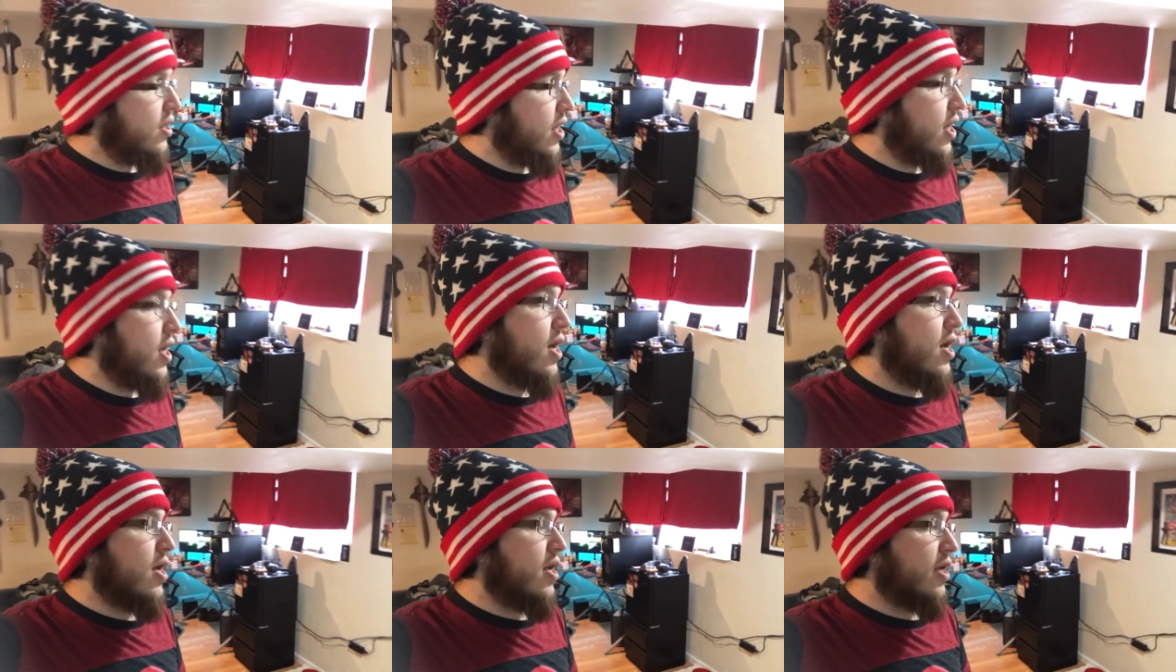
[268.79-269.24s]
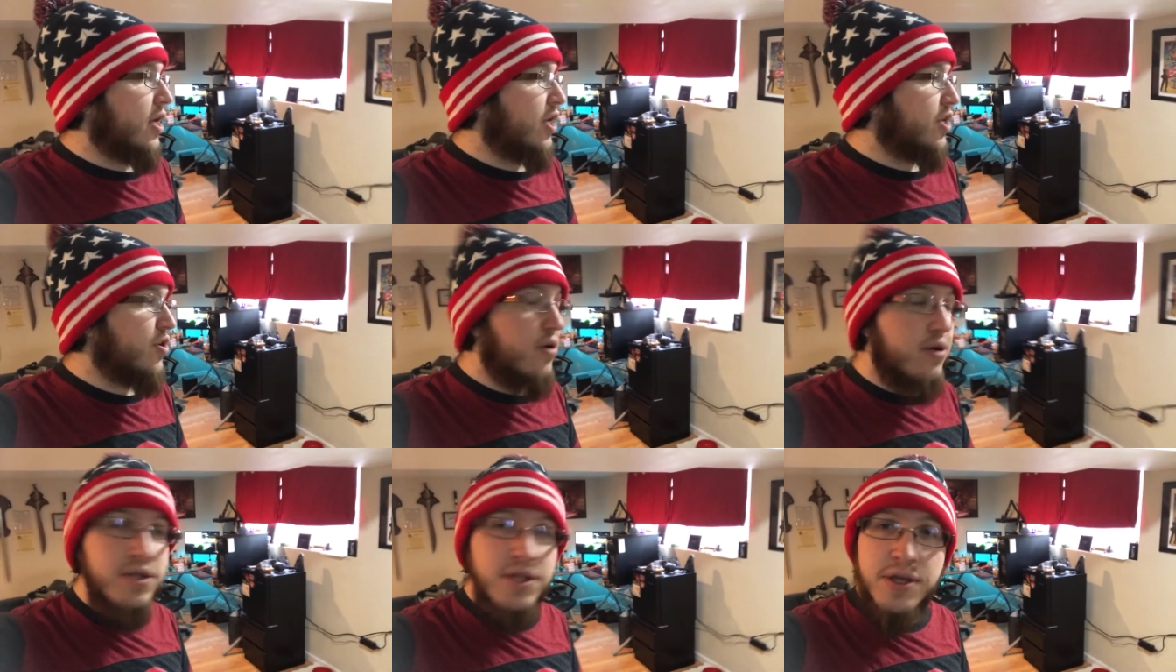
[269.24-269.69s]
Uh, and I
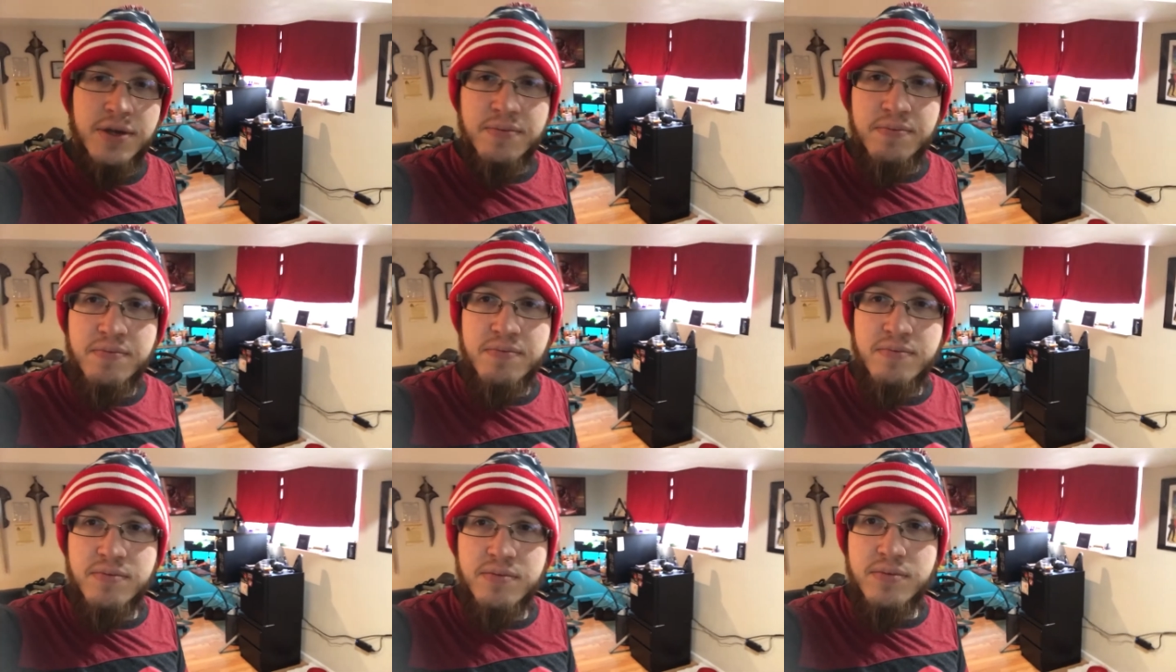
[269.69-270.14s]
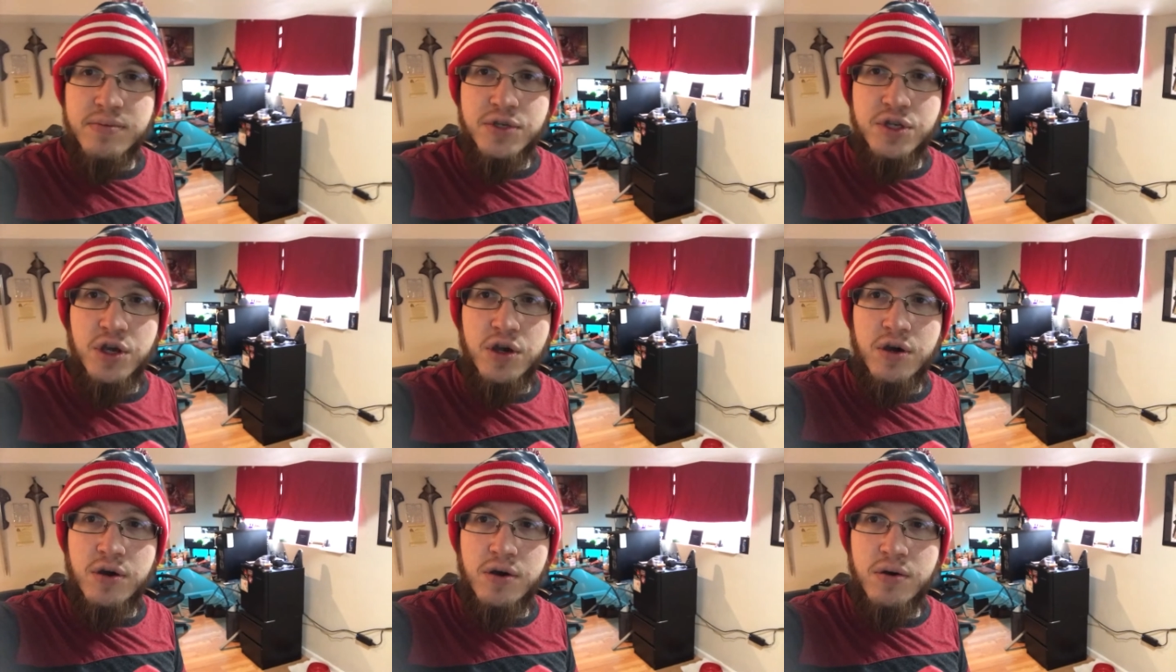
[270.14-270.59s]
told him,
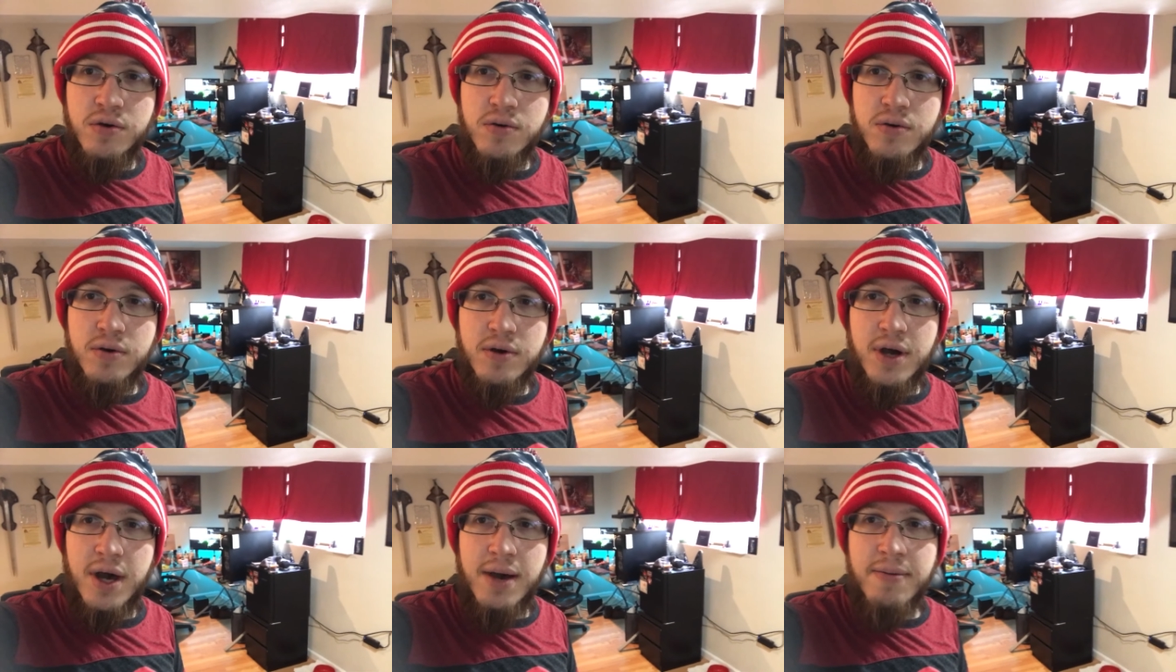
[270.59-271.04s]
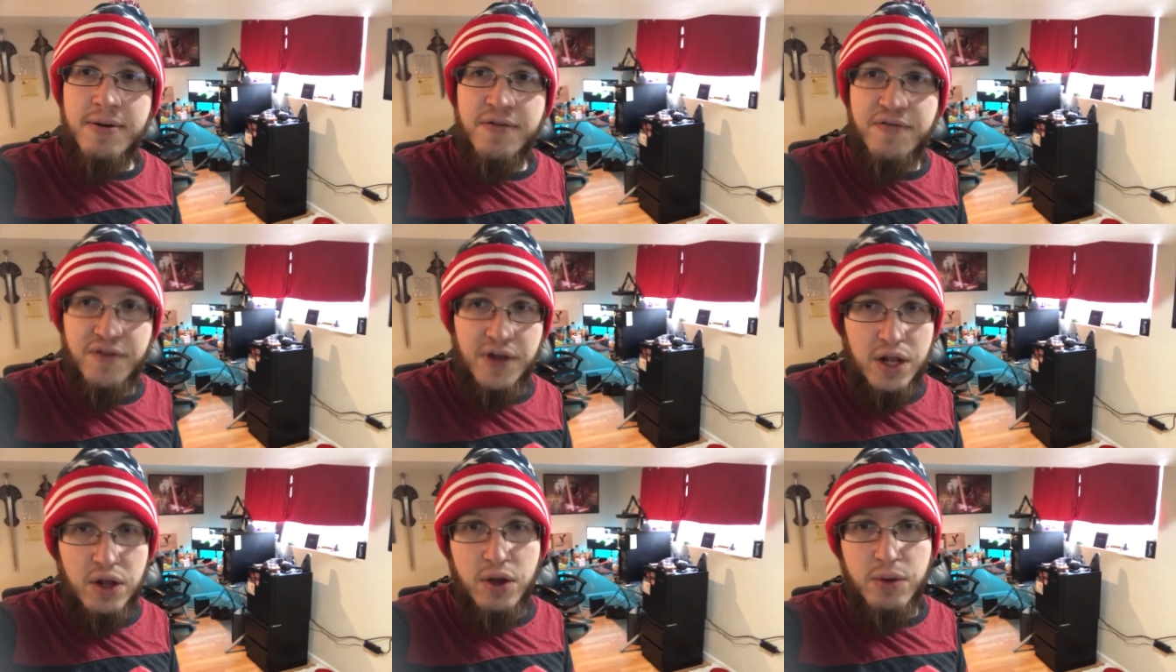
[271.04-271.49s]
so I'm gonna
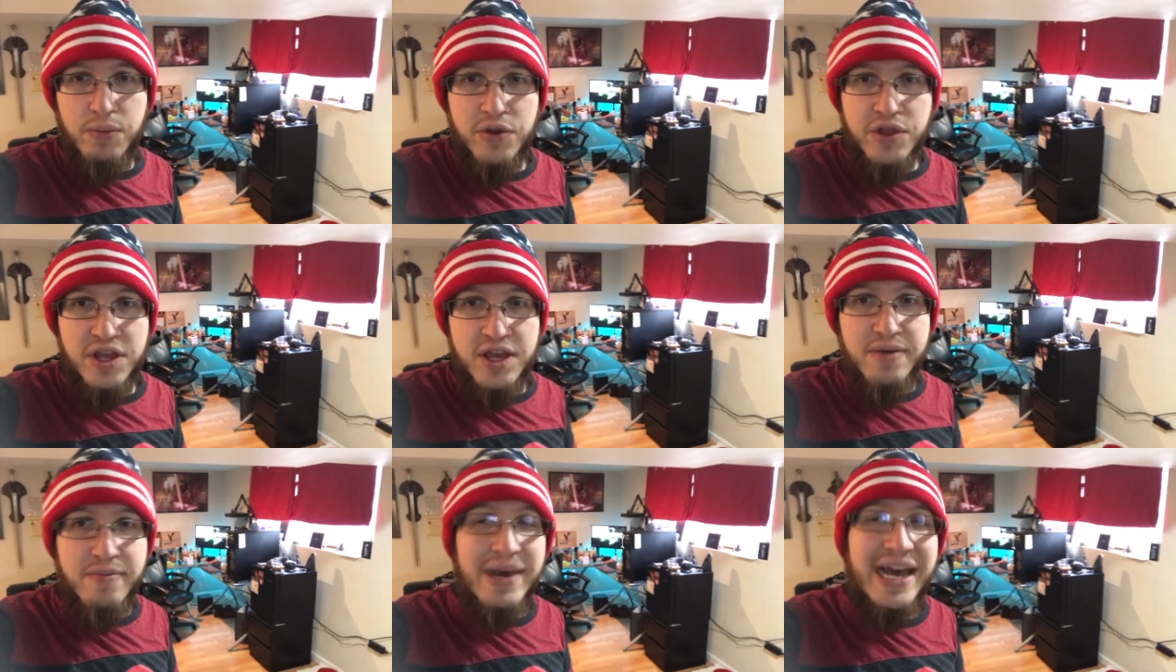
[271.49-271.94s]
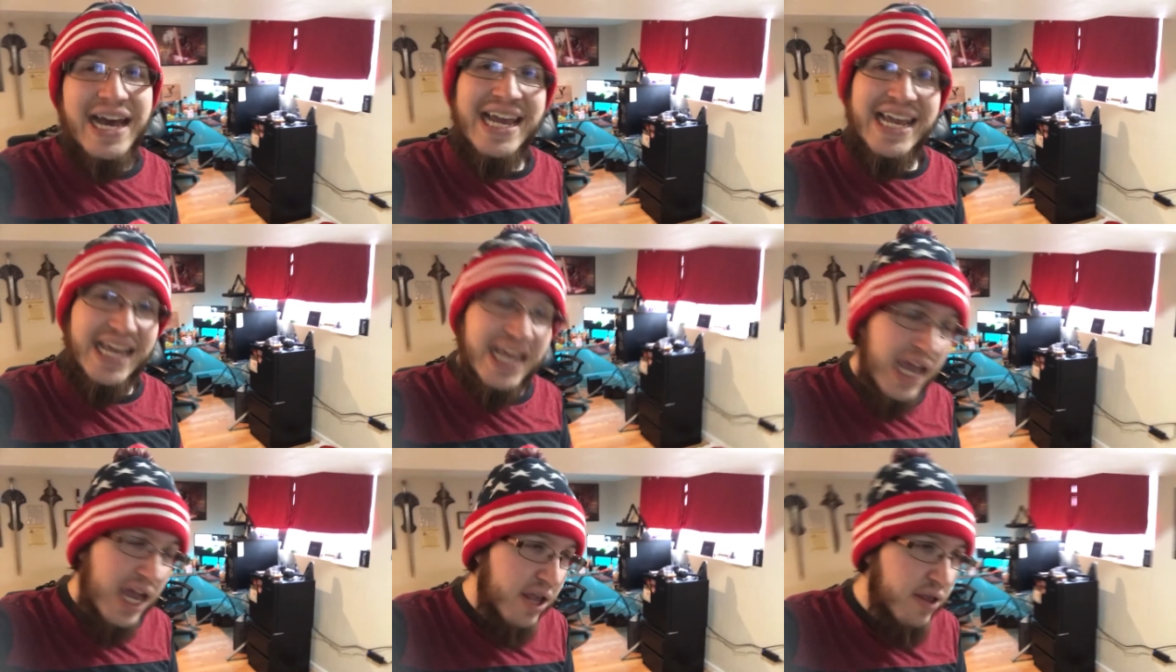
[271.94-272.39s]
follow up with him
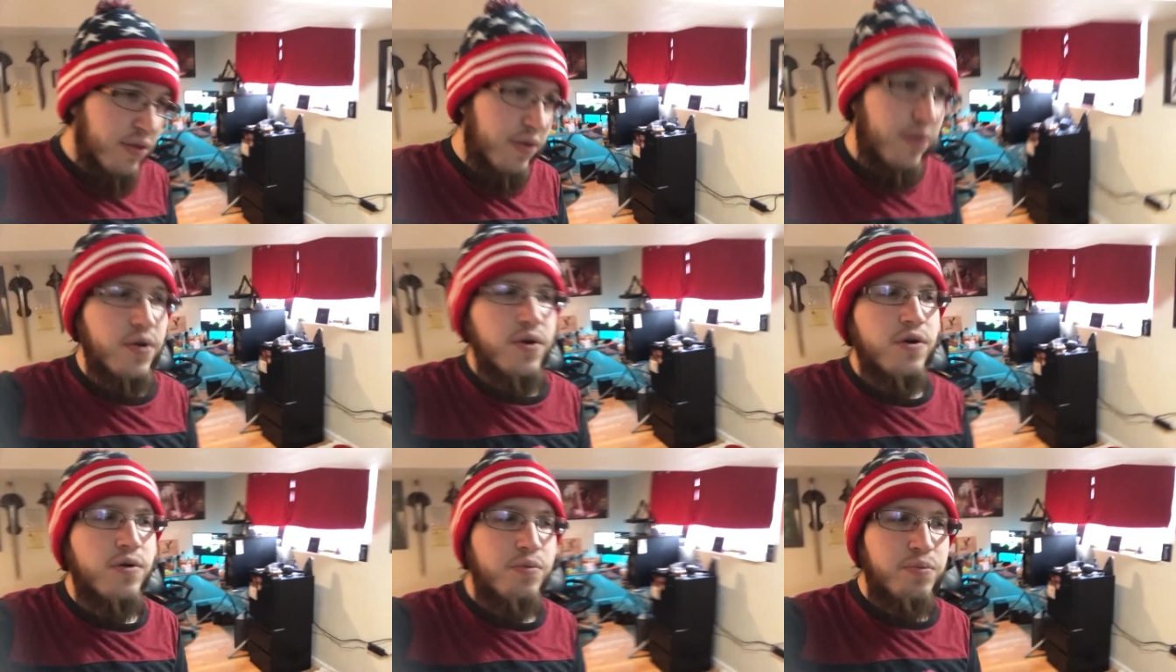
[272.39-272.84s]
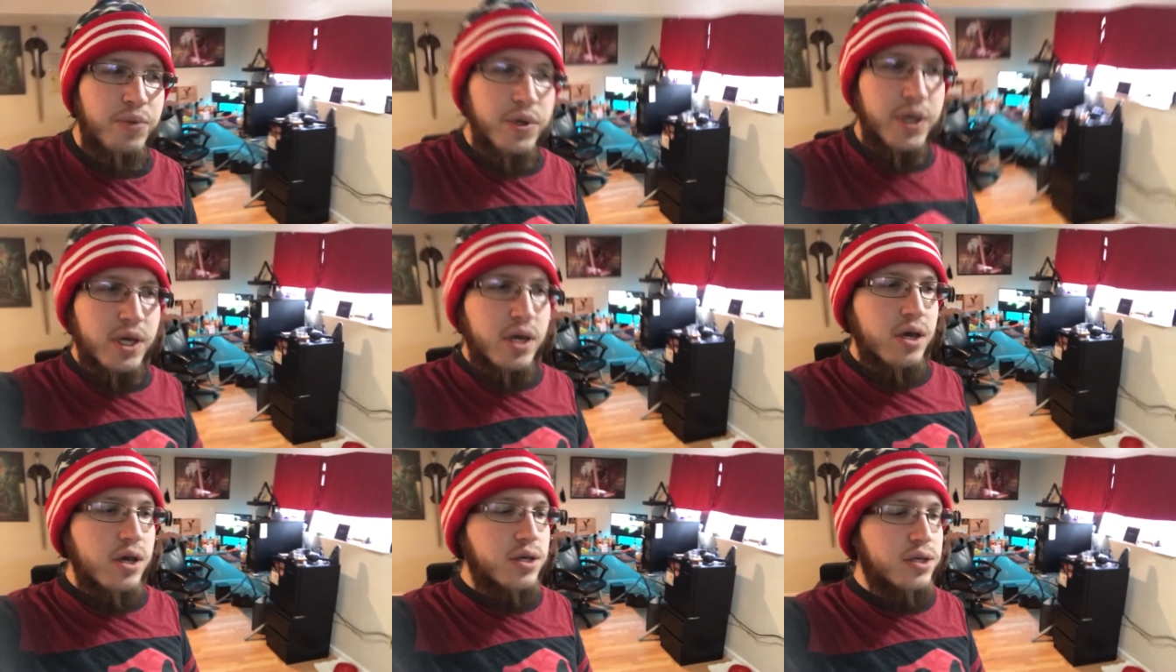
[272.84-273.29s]
again though,
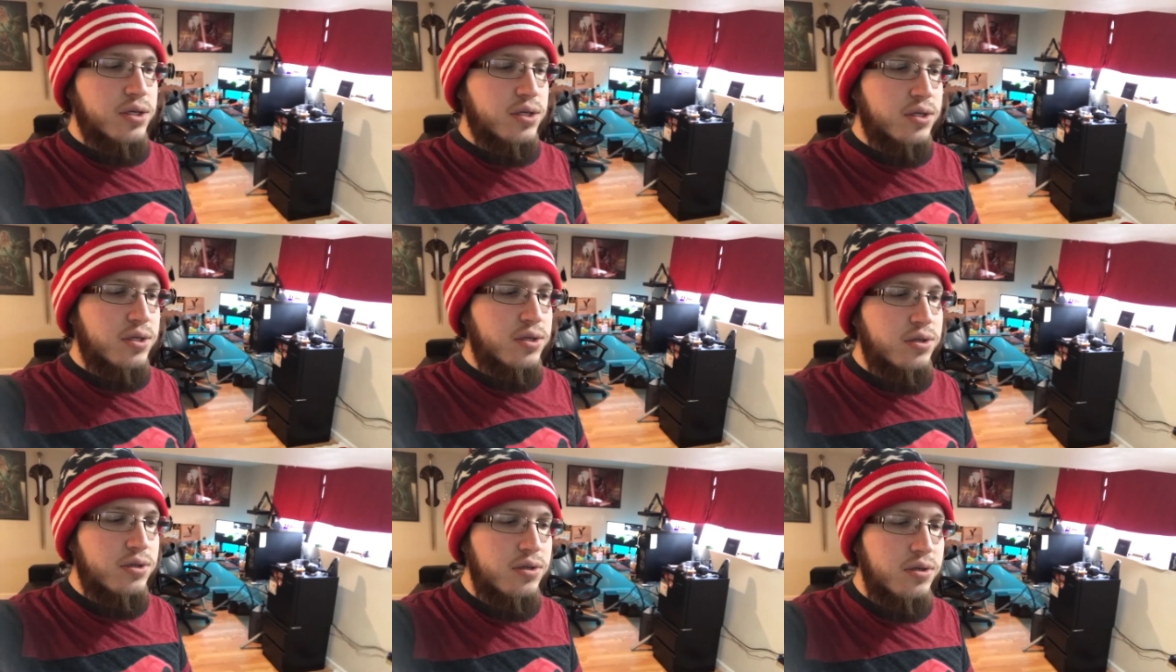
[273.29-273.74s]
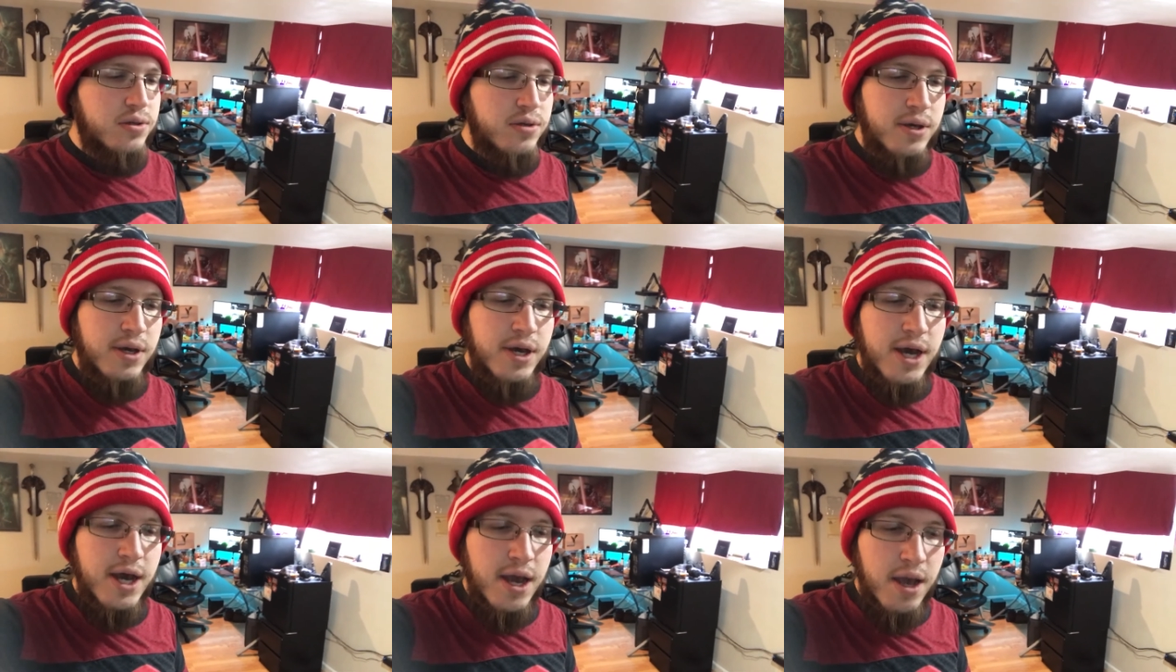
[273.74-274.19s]
because
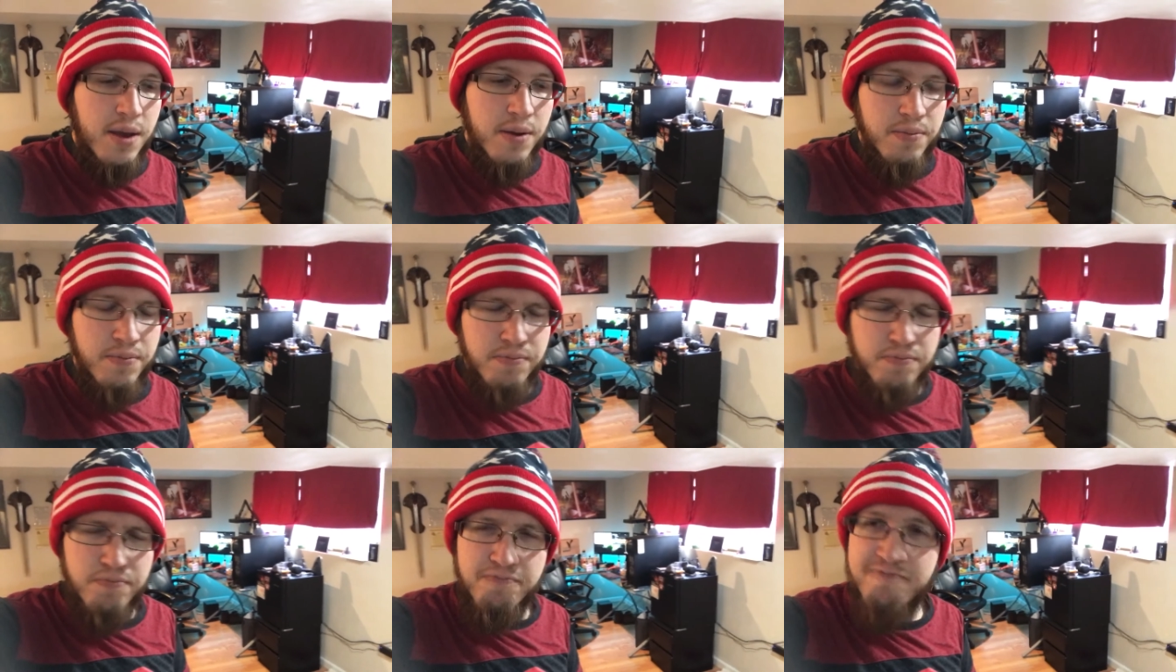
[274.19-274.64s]
um,